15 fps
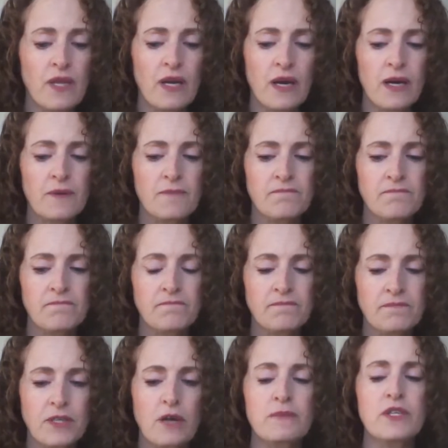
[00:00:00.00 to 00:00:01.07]

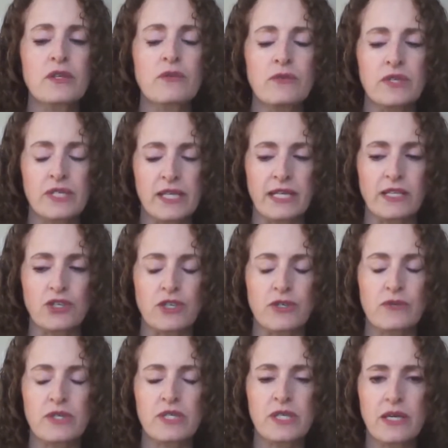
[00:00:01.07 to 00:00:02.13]
come to the
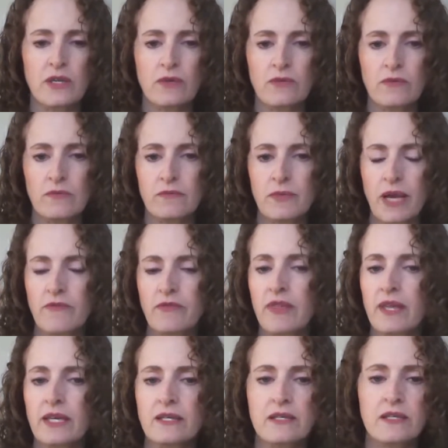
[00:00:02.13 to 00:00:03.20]
realization, say
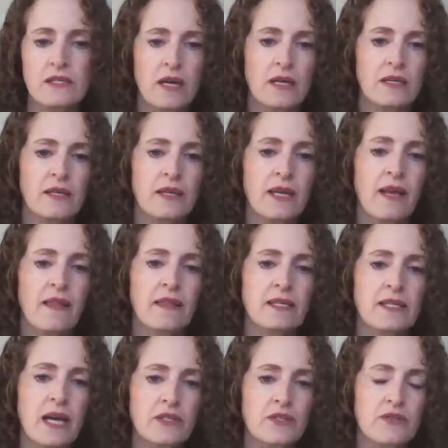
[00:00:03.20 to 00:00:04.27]
everything is done. The
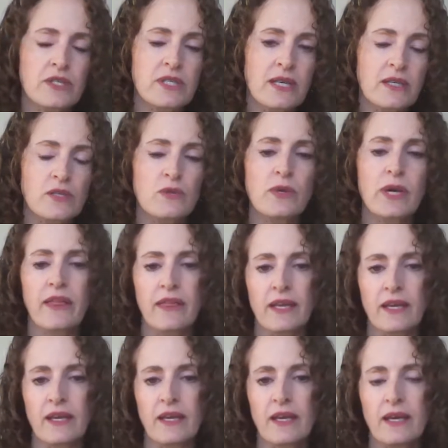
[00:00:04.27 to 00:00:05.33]
doctor says, well, I
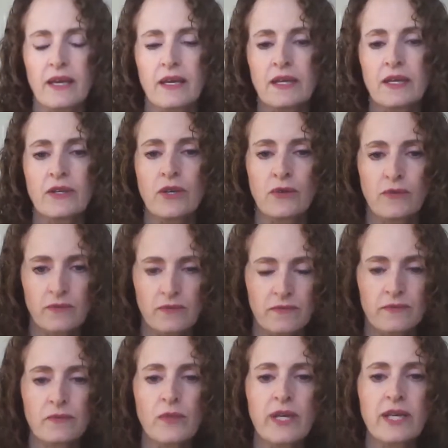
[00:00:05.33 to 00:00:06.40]
think,
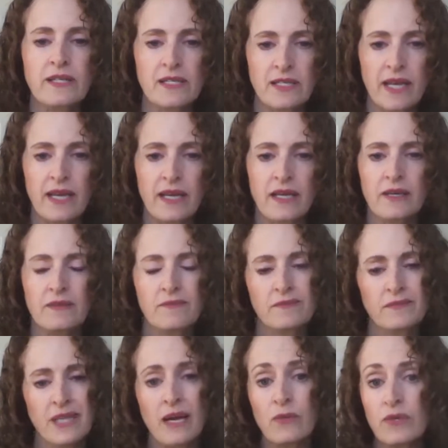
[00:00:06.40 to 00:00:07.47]
we can say,
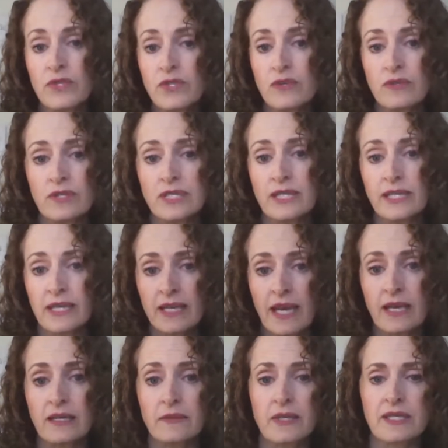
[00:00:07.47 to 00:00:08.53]
not with certainty
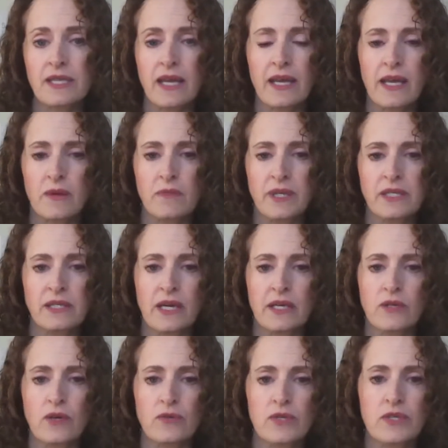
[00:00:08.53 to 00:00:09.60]
again, because that can't be
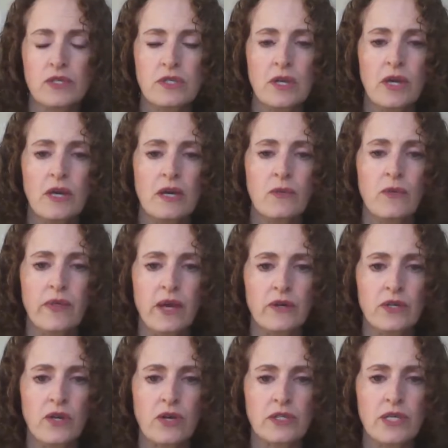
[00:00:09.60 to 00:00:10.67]
diagnosed
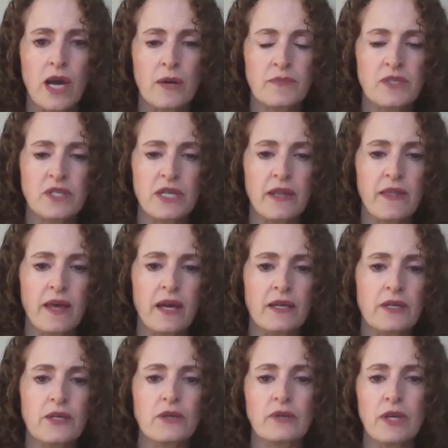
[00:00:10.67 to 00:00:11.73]
without an autopsy,
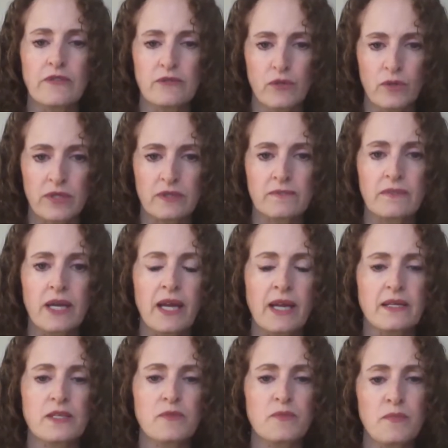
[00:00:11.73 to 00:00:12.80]
that your loved one
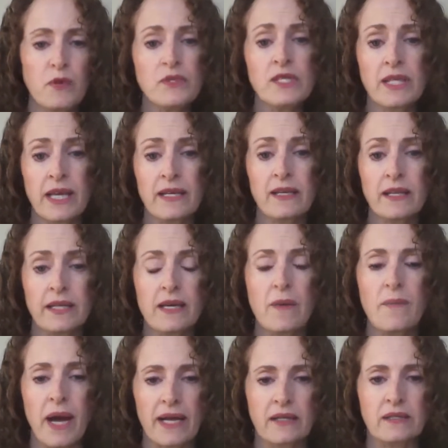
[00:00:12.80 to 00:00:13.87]
has most likely
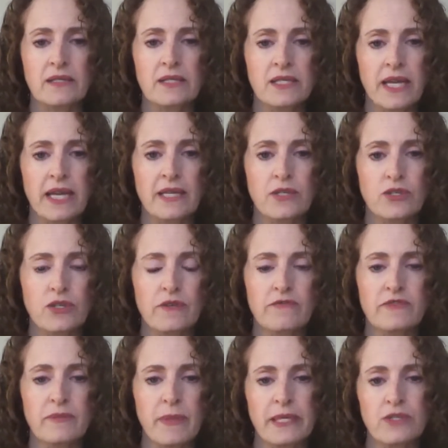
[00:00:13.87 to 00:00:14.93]
a mild stage
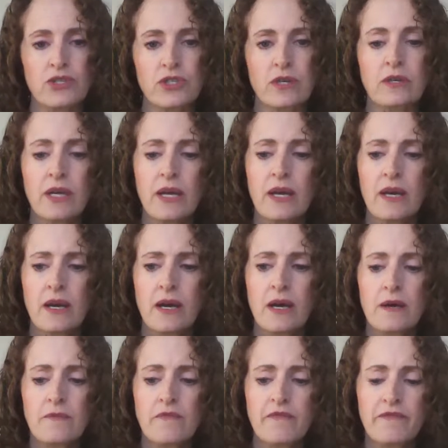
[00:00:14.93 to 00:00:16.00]
of dementia.
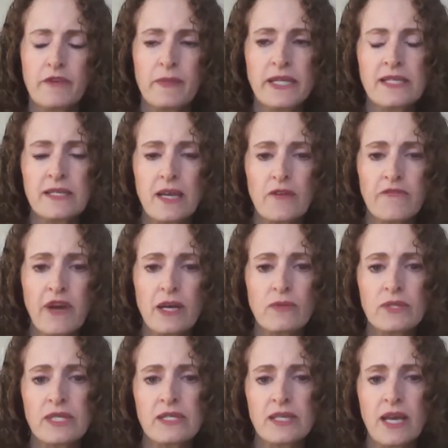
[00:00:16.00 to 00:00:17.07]
For myself, I
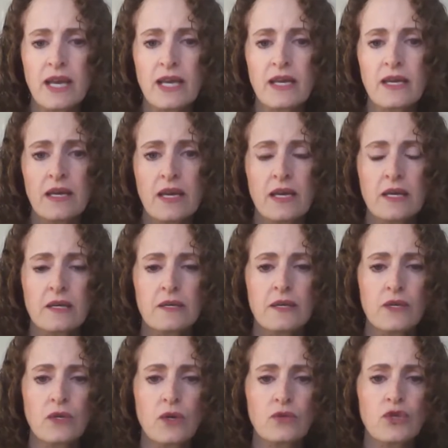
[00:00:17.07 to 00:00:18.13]
would say,
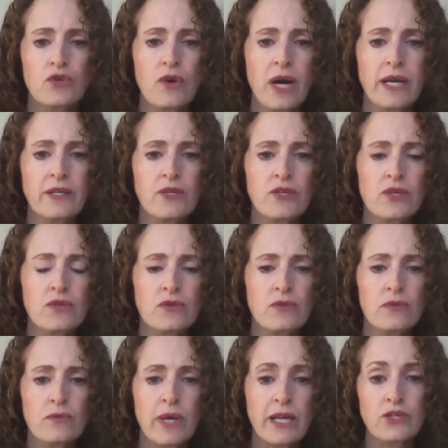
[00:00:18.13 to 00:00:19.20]
try
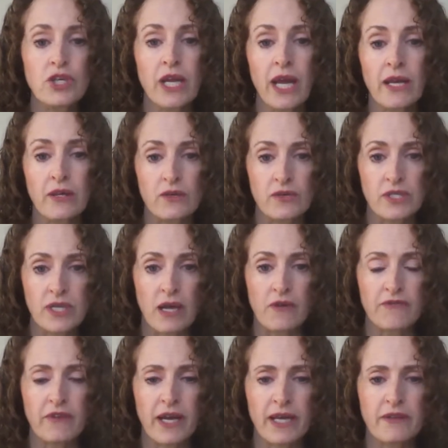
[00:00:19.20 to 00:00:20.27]
to educate
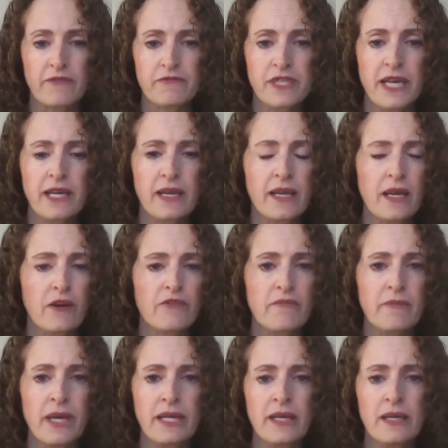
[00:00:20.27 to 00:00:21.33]
yourself. I've taken care of
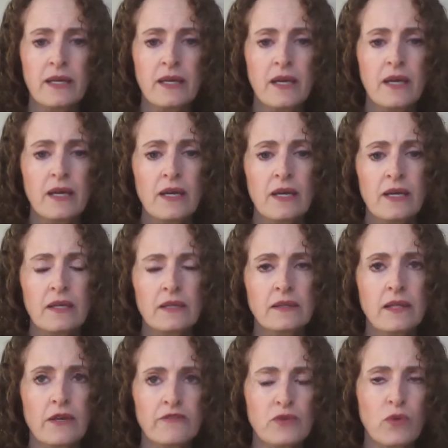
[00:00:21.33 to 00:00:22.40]
many
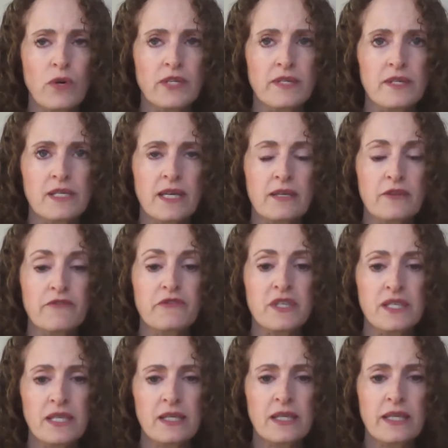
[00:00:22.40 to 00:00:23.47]
loved ones in
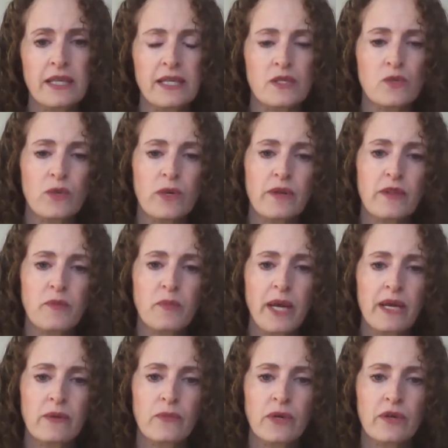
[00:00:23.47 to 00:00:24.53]
facilities where
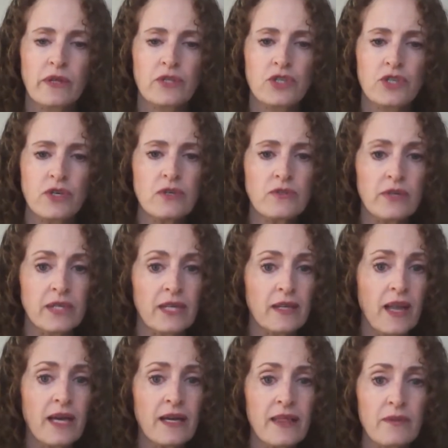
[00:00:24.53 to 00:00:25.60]
the children,
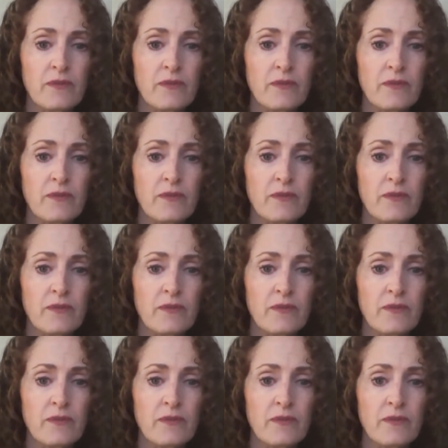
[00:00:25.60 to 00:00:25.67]
a lot